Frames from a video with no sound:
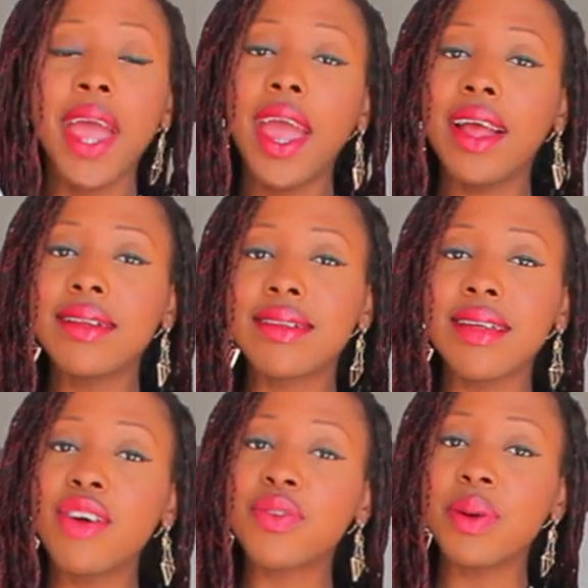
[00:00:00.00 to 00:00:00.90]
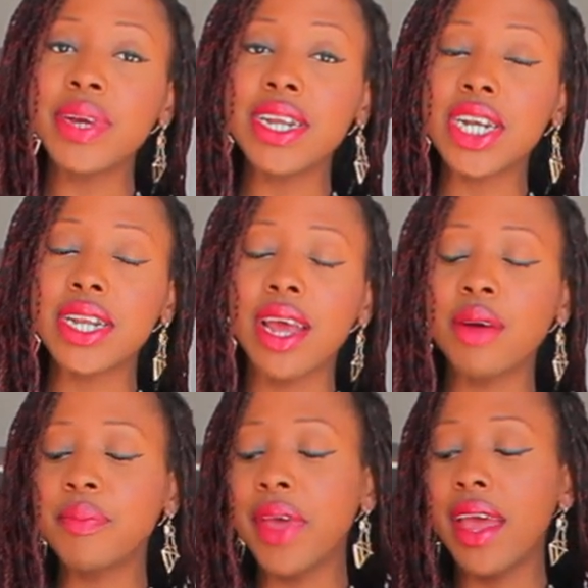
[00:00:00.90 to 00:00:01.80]
pants from
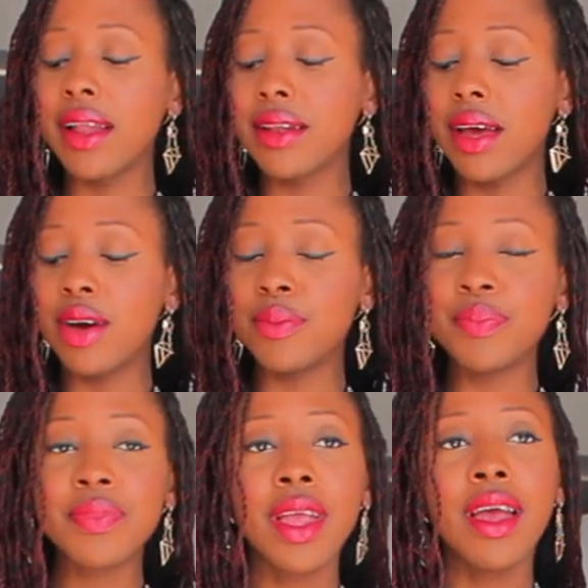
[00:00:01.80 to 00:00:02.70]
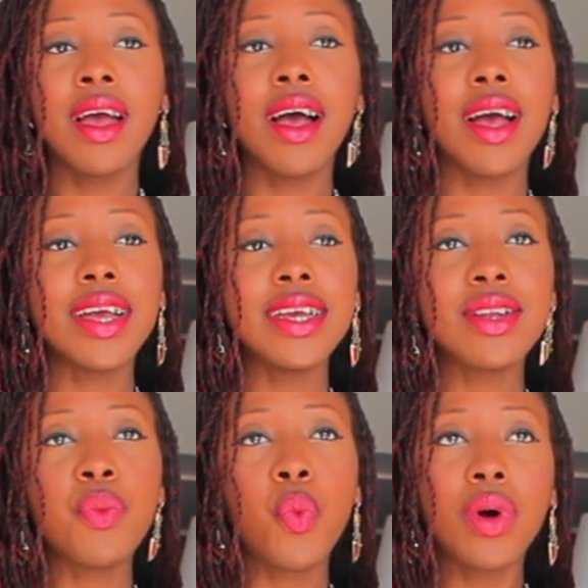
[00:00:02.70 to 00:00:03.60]
H&M, and
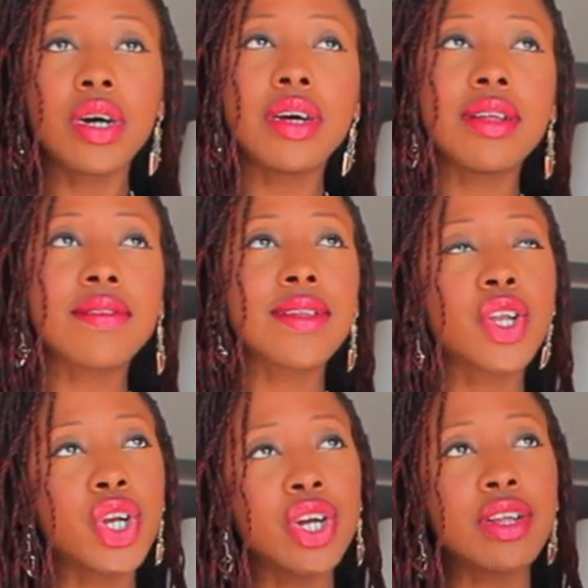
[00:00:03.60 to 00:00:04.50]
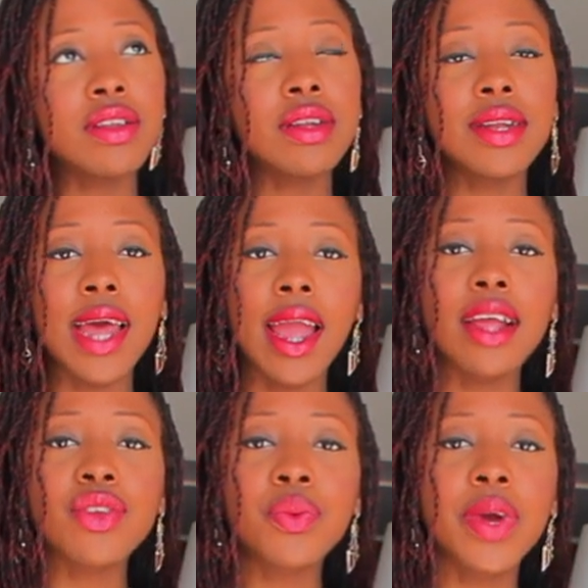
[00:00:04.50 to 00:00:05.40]
it was just a
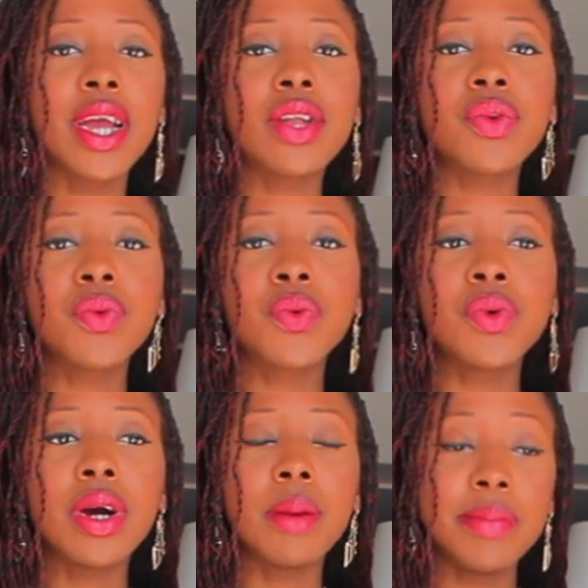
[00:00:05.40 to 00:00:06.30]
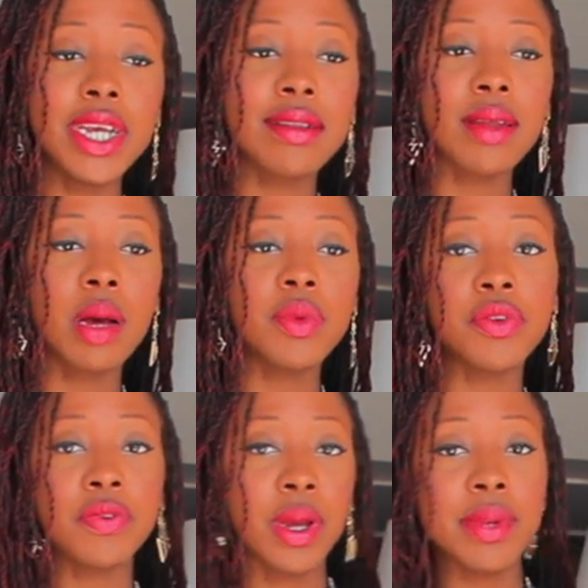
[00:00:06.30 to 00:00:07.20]
nice way to mix up the
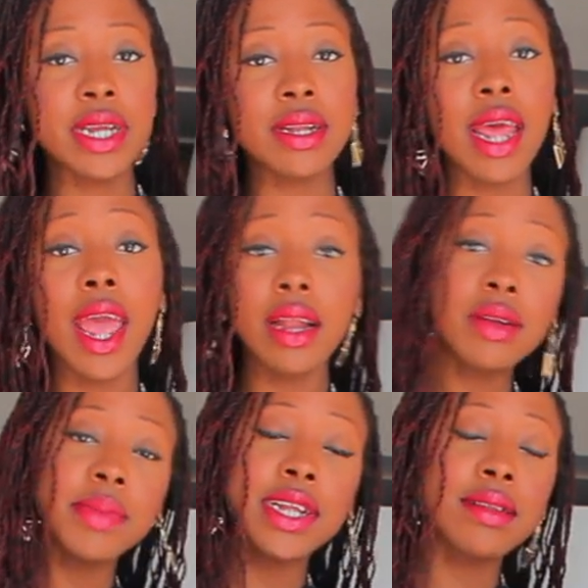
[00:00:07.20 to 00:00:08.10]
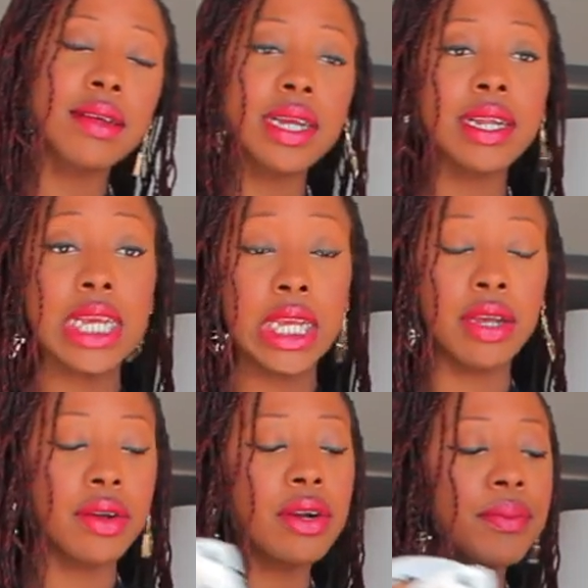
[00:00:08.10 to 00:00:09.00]
feminine and the masculine
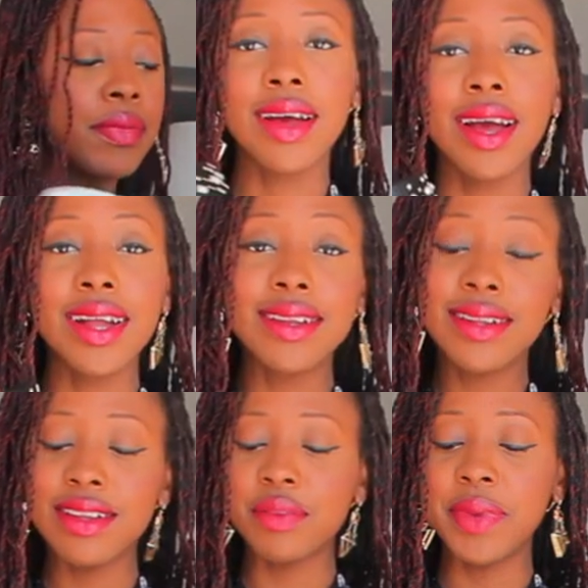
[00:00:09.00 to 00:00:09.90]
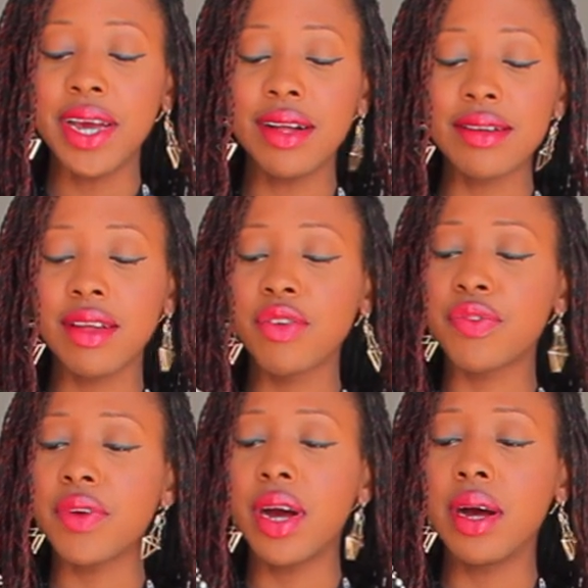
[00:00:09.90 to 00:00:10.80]
here. This belt
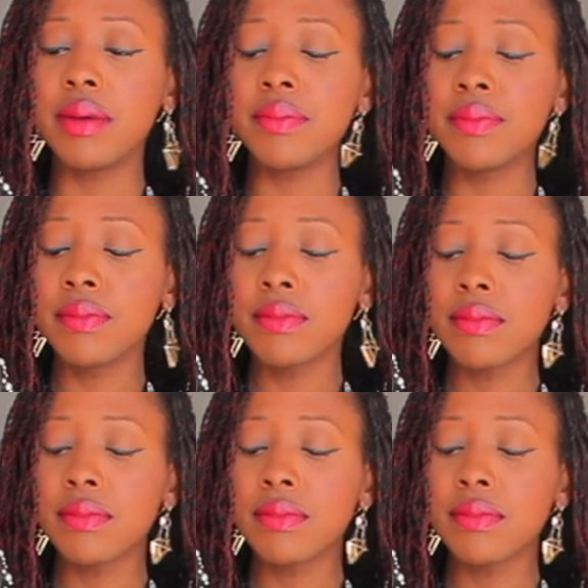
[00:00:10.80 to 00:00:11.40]
from